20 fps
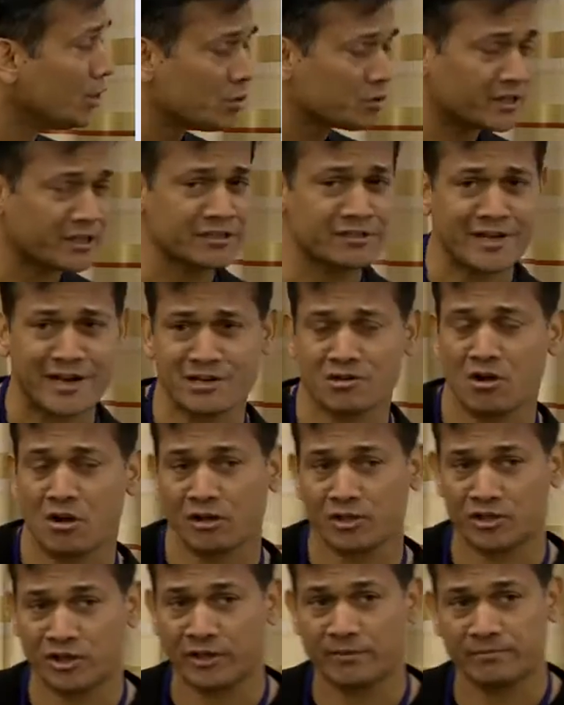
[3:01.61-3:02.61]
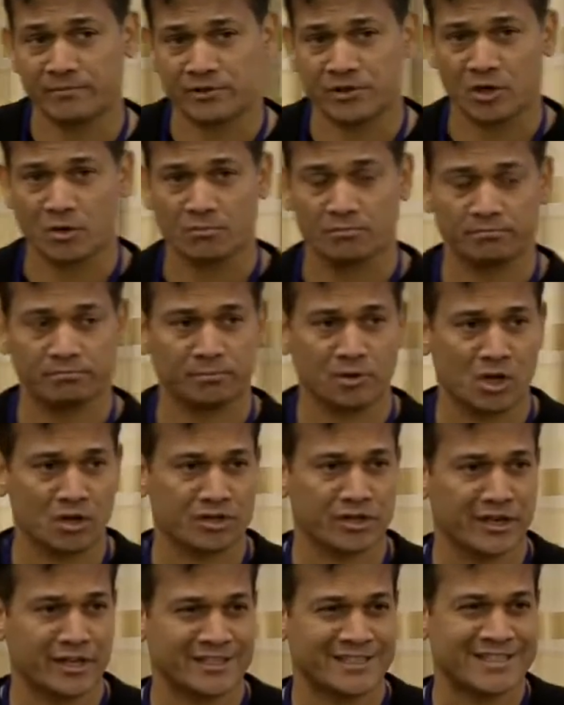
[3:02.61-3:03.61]
using technology. So
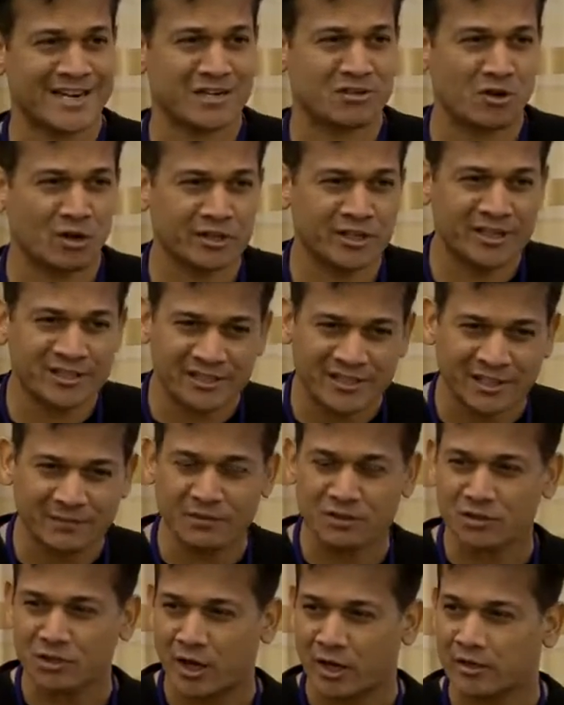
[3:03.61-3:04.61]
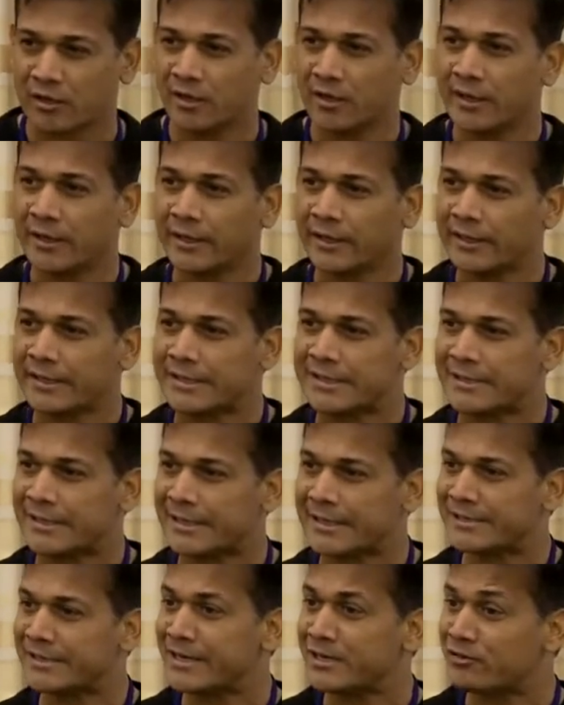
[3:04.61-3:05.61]
blockchain as a technology itself
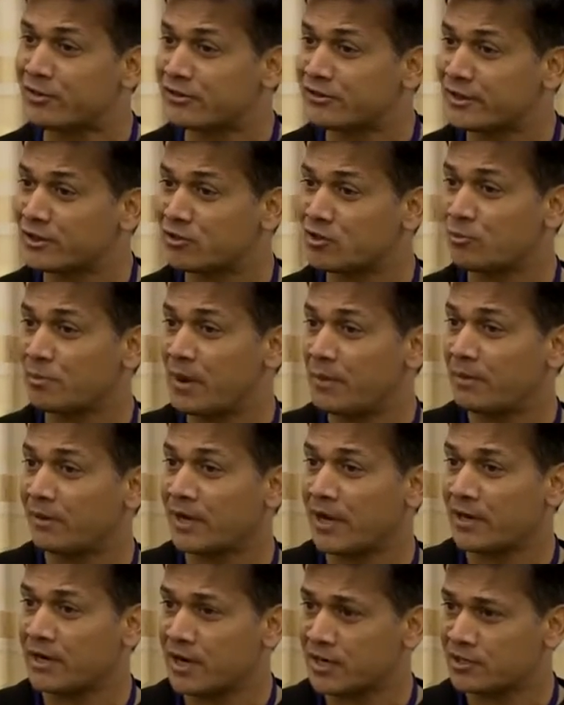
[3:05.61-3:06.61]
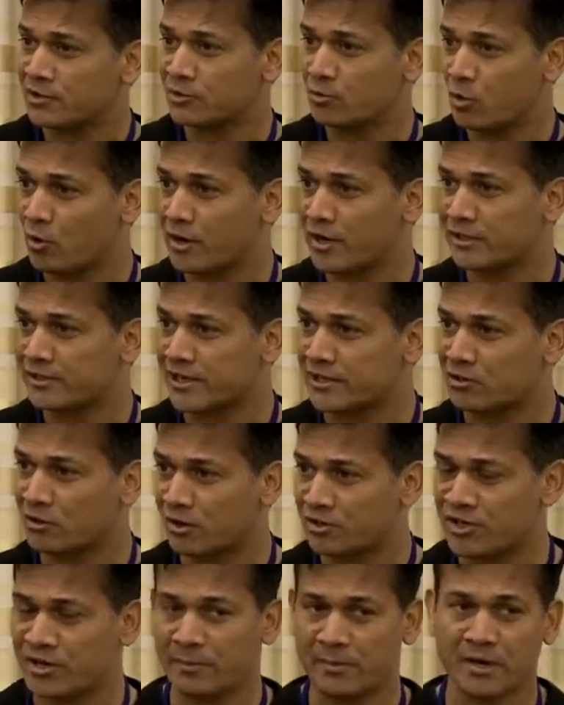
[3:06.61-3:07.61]
it's interesting to people like us who are in
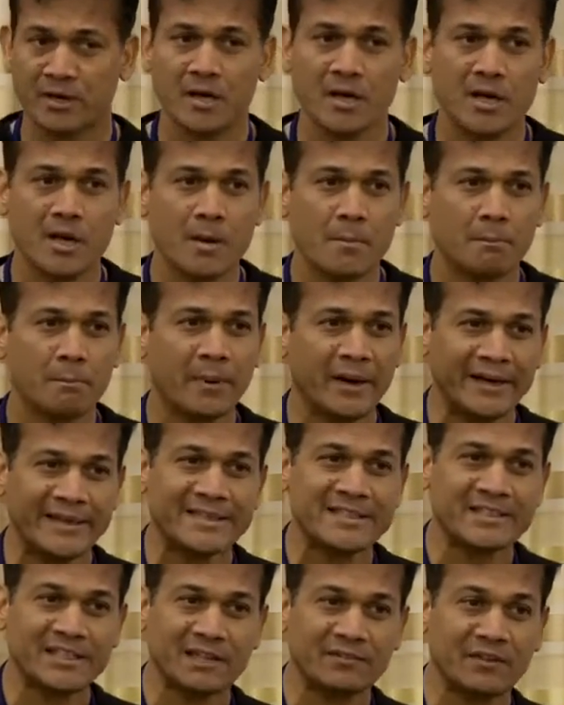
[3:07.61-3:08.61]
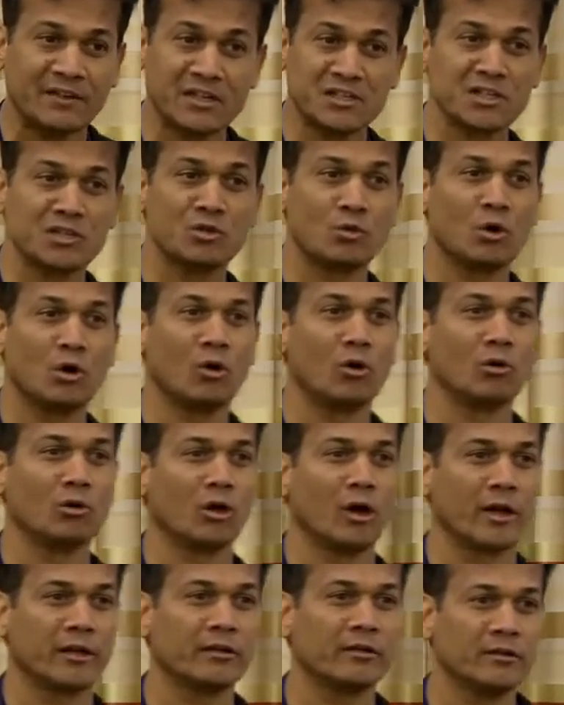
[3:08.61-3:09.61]
technology, but by itself it doesn't do a whole
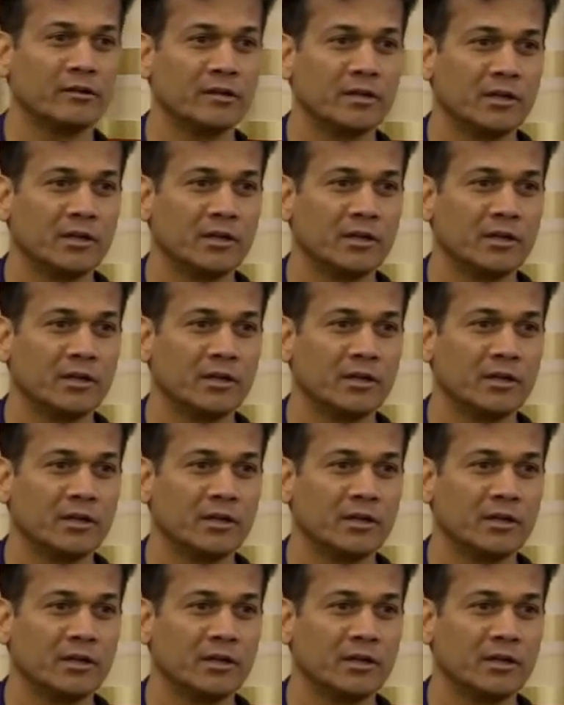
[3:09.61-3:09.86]
lot,